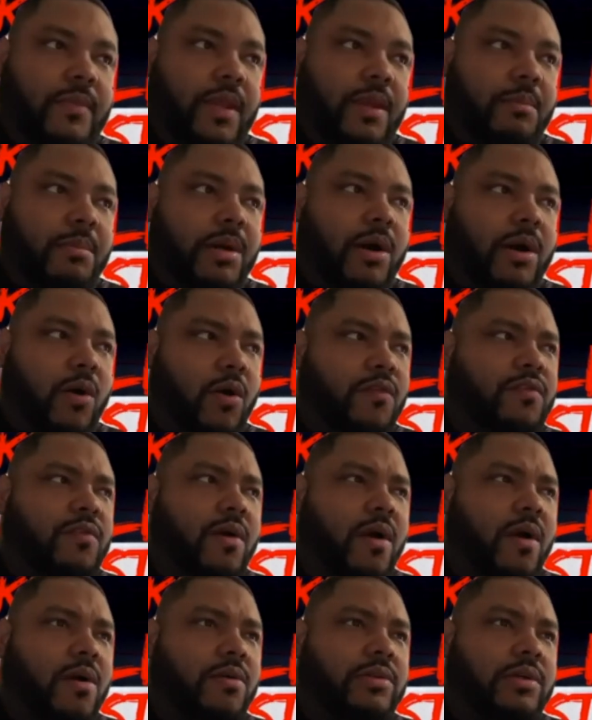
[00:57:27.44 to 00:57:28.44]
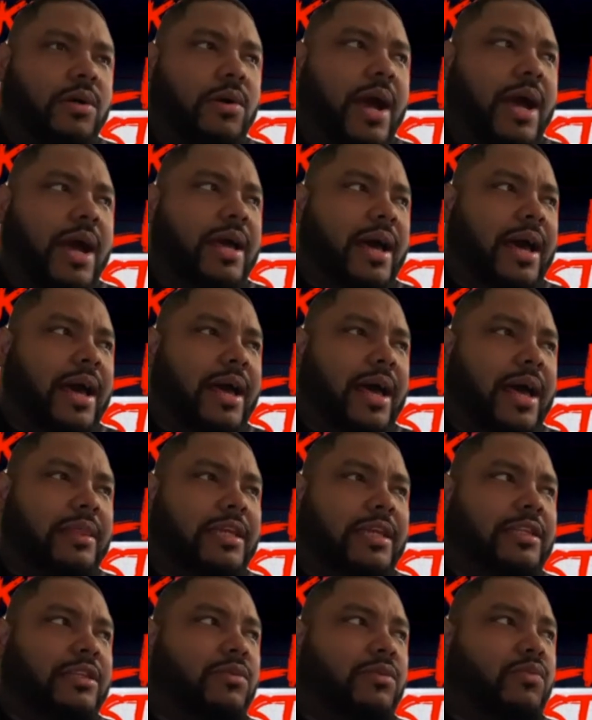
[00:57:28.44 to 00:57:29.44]
but overall, though, I, I
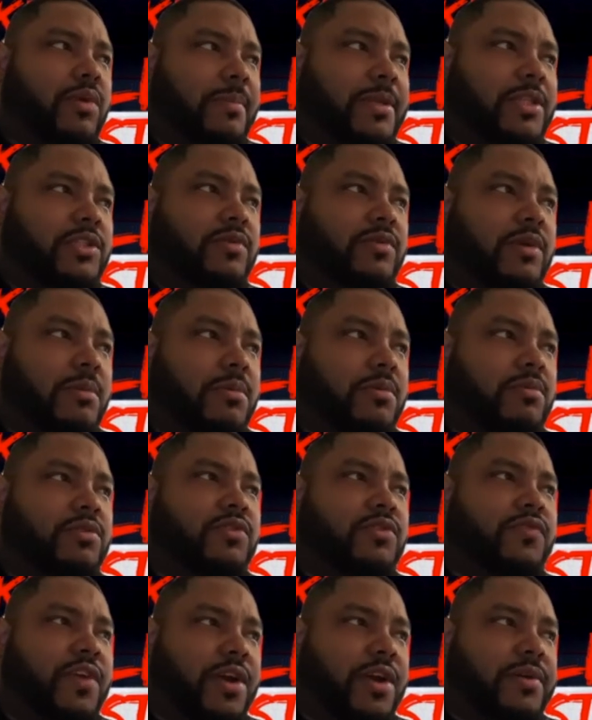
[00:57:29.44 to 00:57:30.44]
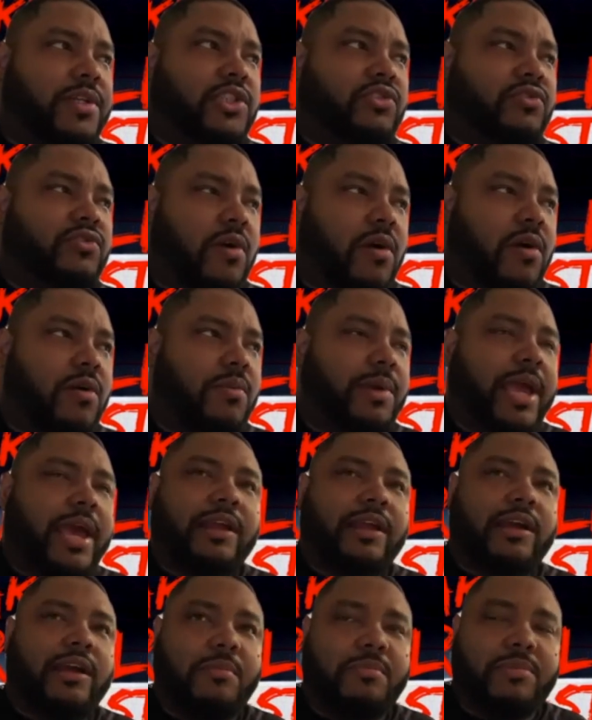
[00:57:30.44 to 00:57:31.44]
think the women's rumble was very strong. We had a
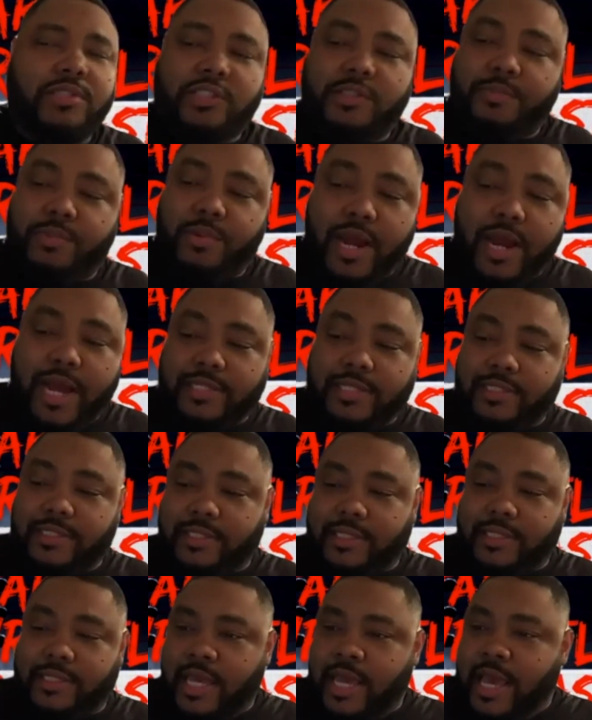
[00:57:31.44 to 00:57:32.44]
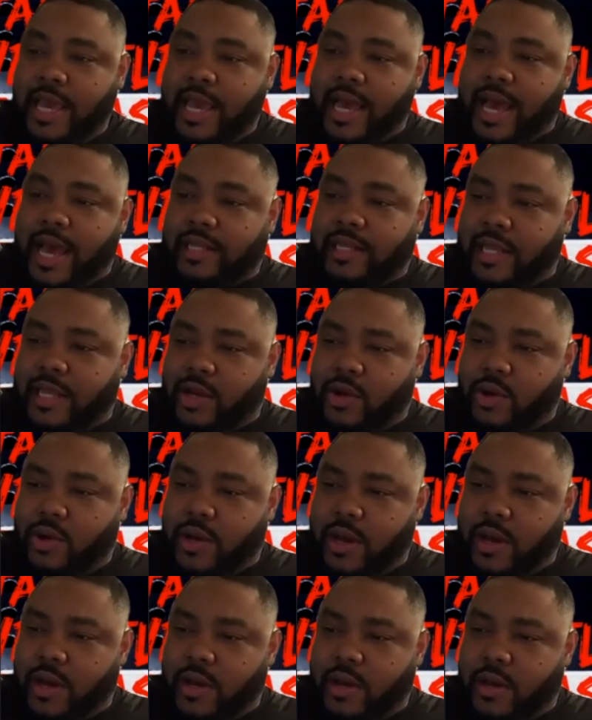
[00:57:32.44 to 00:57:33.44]
couple of surprises. I think
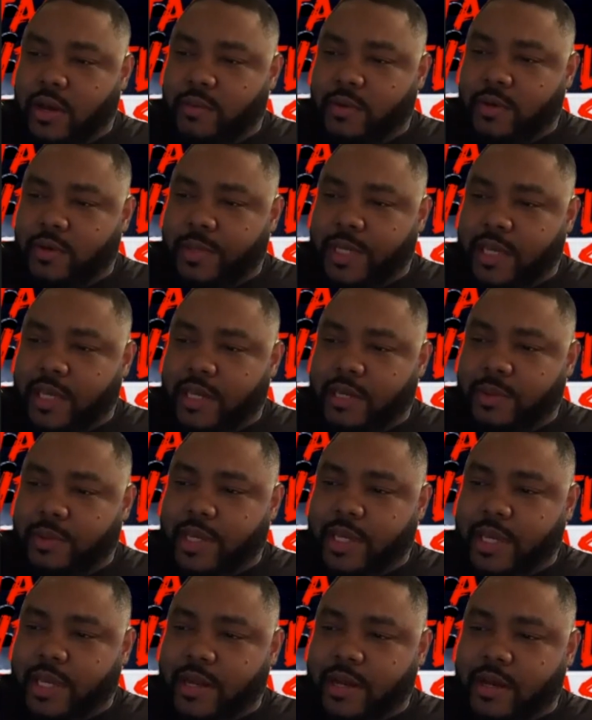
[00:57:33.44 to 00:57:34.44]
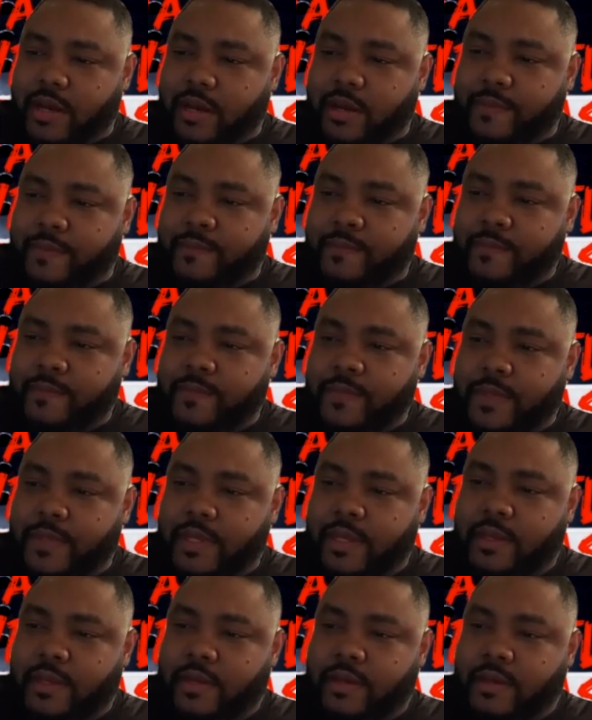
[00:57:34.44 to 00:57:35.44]
uh, what did we get? Did we get uh,
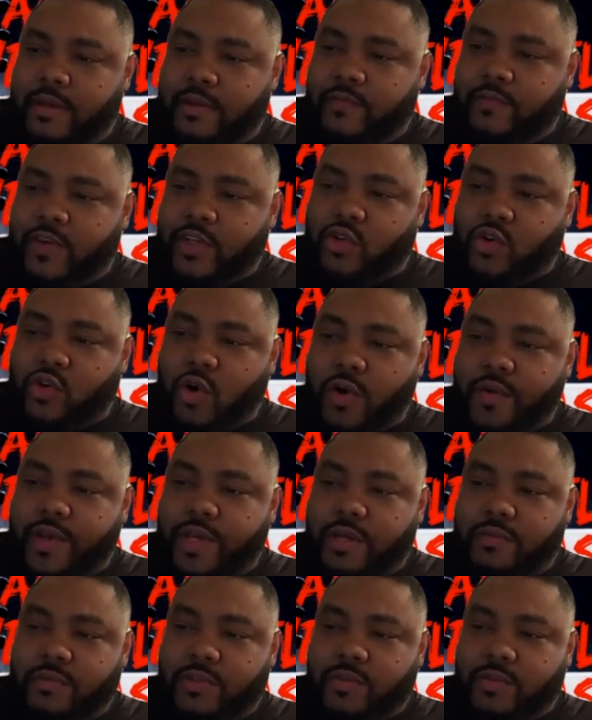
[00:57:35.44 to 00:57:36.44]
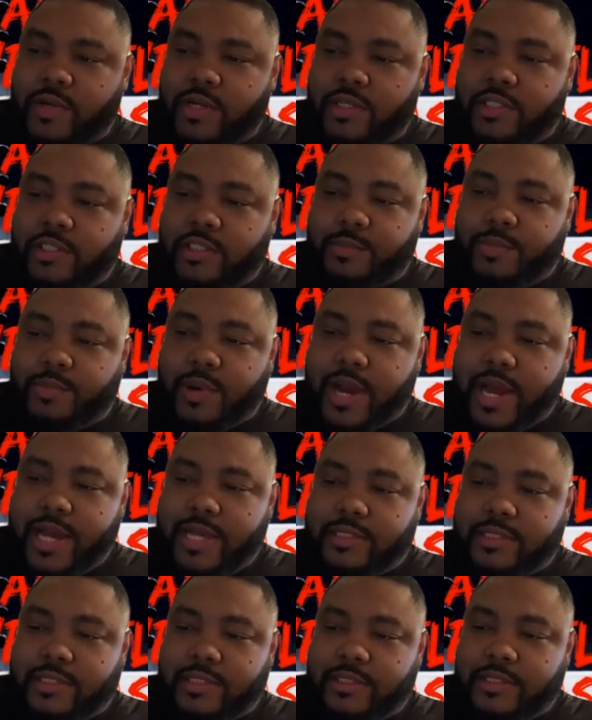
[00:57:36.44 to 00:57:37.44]
Victoria was one of the
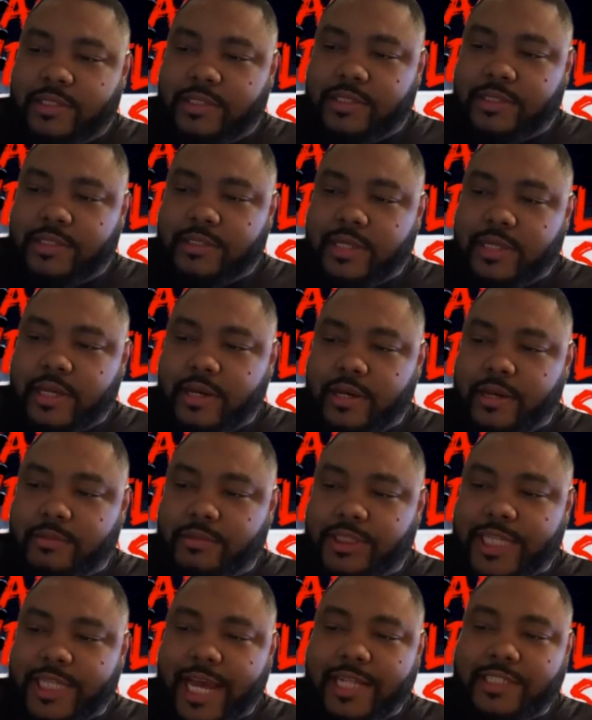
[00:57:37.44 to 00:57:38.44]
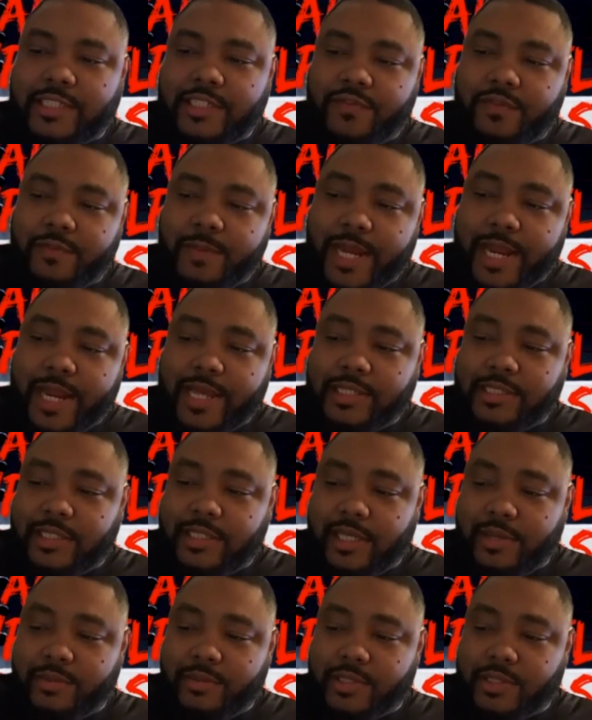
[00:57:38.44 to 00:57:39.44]
surprises. Um, Shotzi from
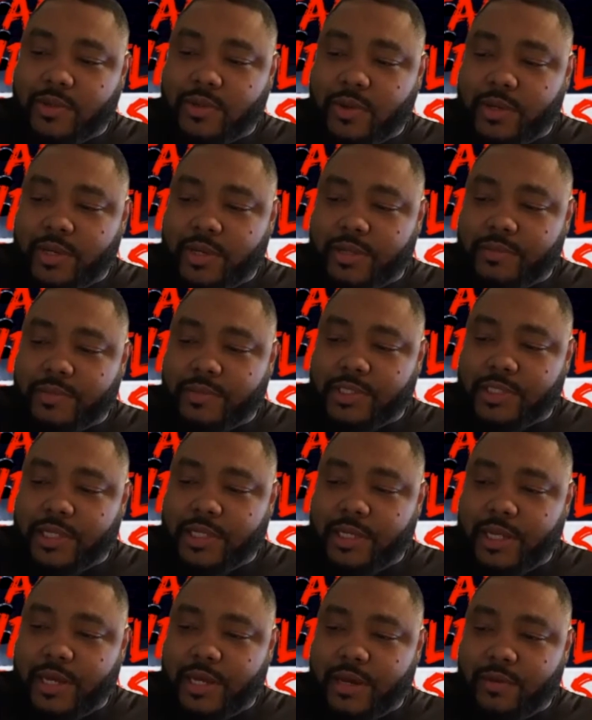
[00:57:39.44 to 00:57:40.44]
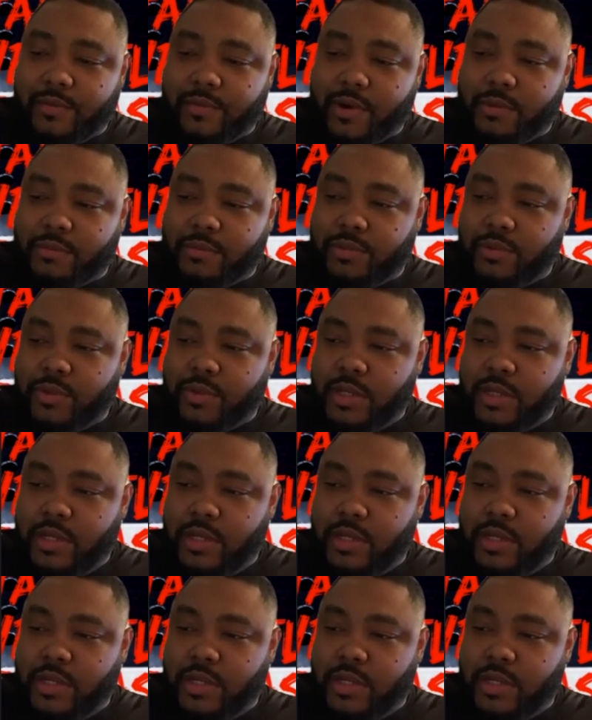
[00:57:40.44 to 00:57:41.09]
NXT was on. It was in the uh, rumble.